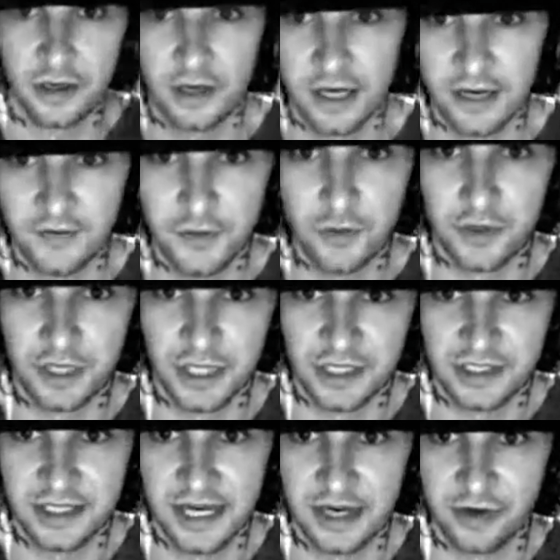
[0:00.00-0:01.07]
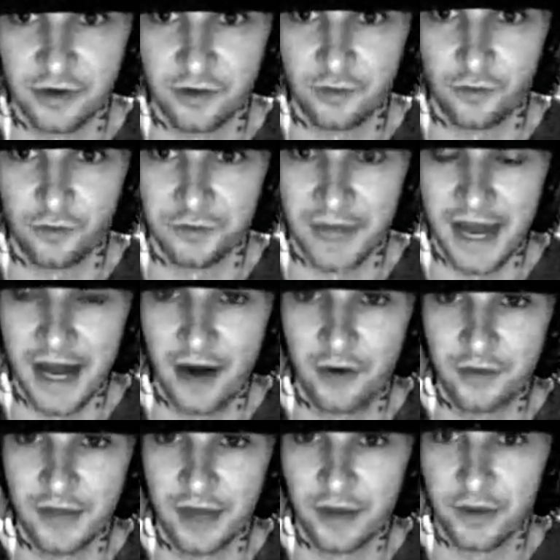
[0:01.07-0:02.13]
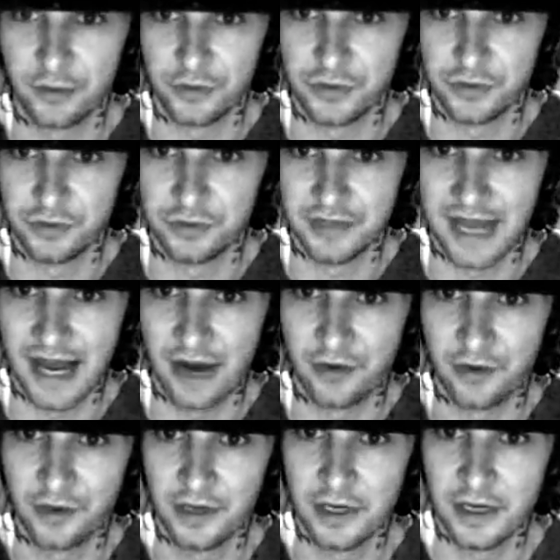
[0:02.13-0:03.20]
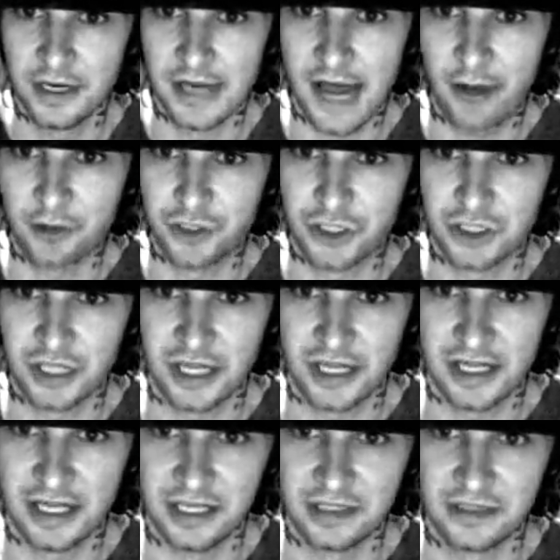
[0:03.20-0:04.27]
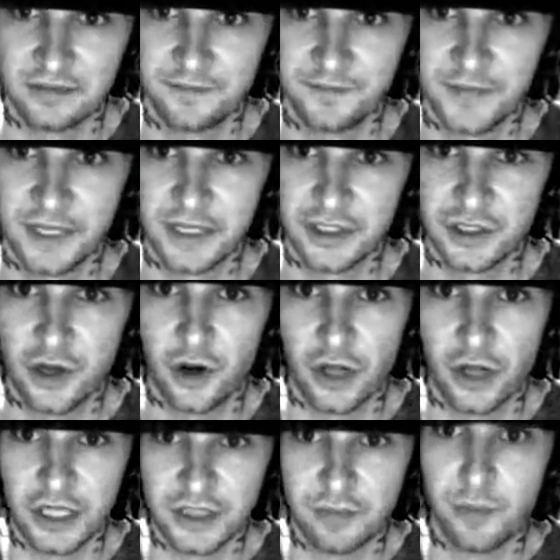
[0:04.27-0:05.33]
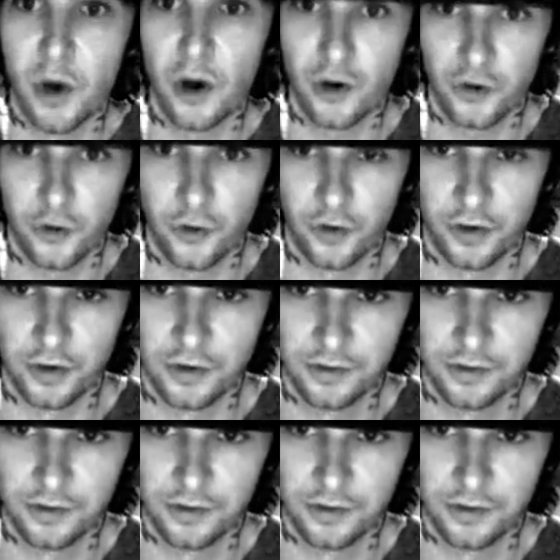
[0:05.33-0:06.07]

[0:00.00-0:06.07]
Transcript: if you were in E standard. Well, now that we're tuned down, now it's just like this. it's bar chord.